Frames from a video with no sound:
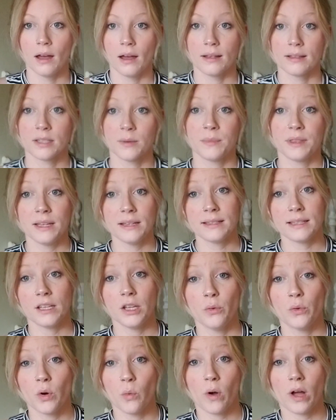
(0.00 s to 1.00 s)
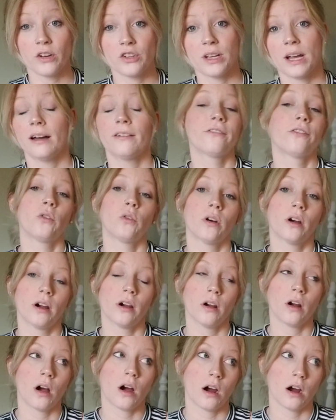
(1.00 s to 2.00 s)
Some things that you want to watch out
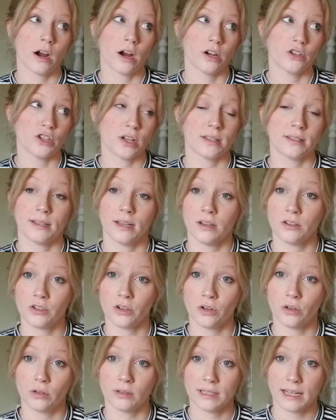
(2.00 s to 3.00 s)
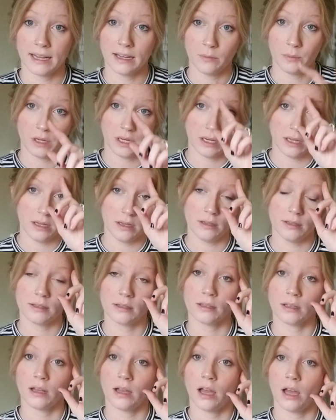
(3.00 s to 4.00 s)
for are gestational
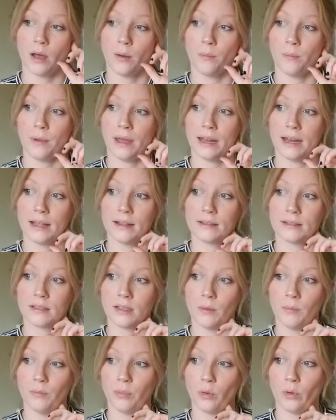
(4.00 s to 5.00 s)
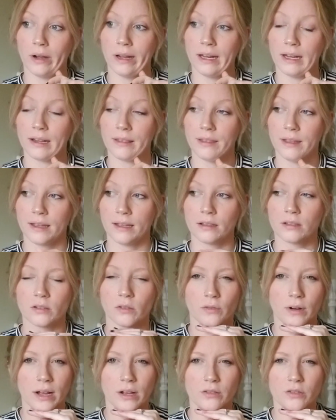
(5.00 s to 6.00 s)
diabetes, and at some point, I think it's
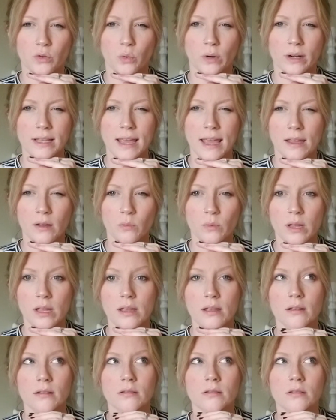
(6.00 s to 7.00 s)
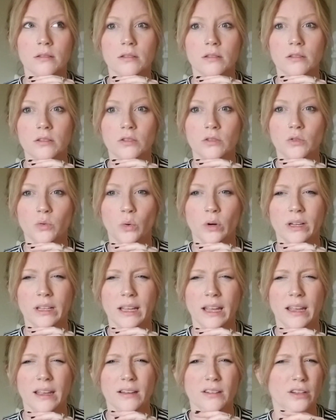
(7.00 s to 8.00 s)
around 28
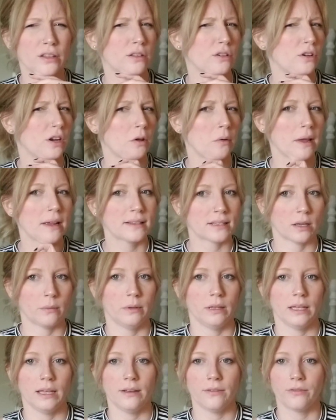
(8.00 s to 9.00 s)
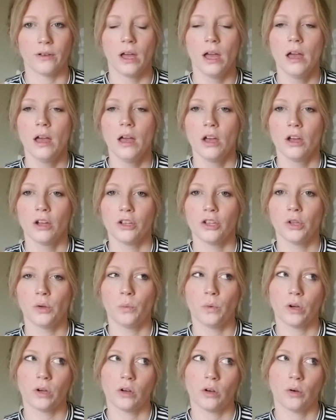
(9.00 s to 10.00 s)
to 30 weeks, I believe, you
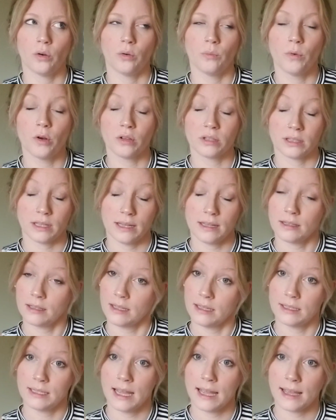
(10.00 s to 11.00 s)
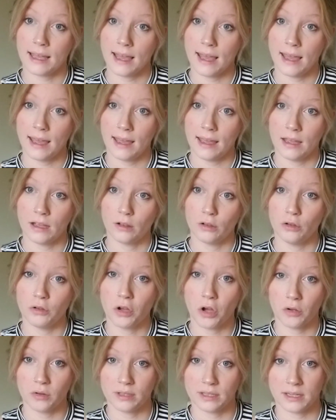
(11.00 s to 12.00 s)
will most likely take a
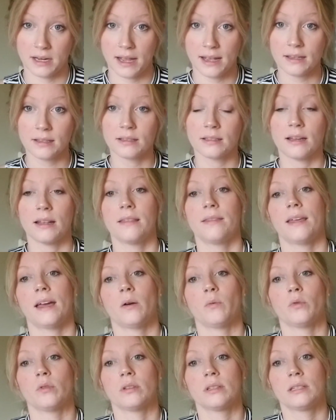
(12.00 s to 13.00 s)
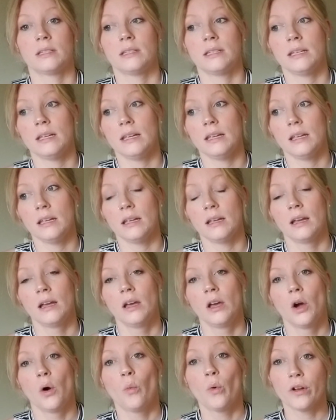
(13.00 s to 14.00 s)
glucose test, and that will see
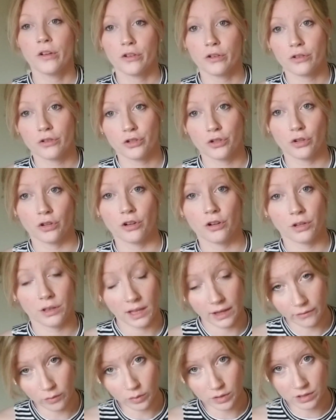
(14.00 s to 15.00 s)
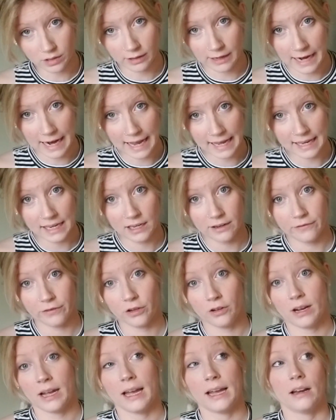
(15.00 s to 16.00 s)
what your sugar levels are at and if
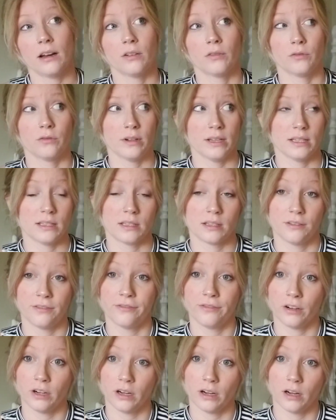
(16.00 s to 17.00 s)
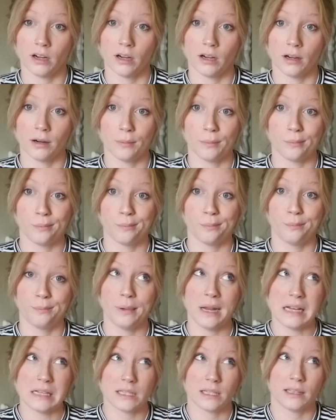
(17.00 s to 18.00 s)
you're at risk for
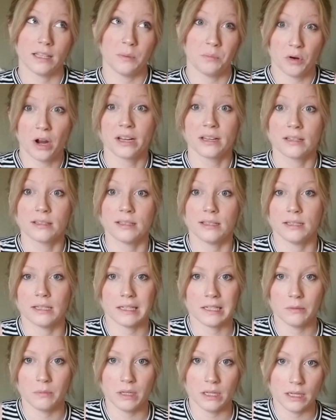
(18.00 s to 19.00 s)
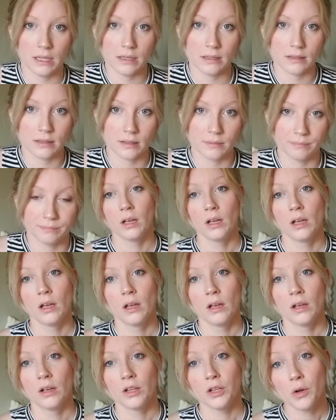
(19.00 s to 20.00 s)
basically pregnancy diabetes.
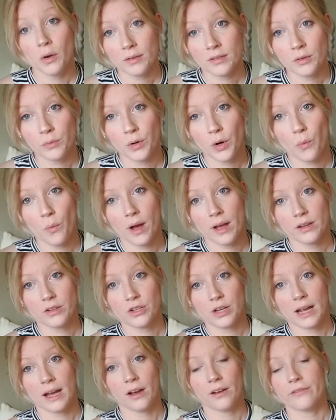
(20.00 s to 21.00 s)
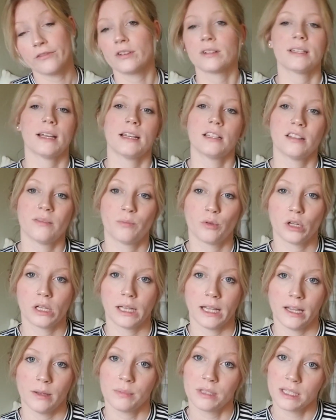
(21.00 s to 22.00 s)
You also want to watch out for signs of
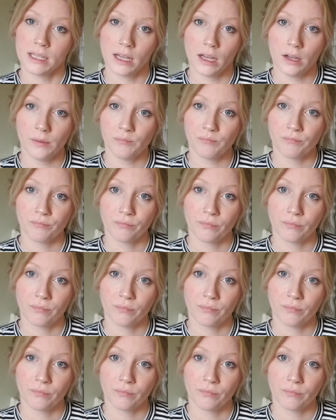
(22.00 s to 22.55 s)
preeclampsia.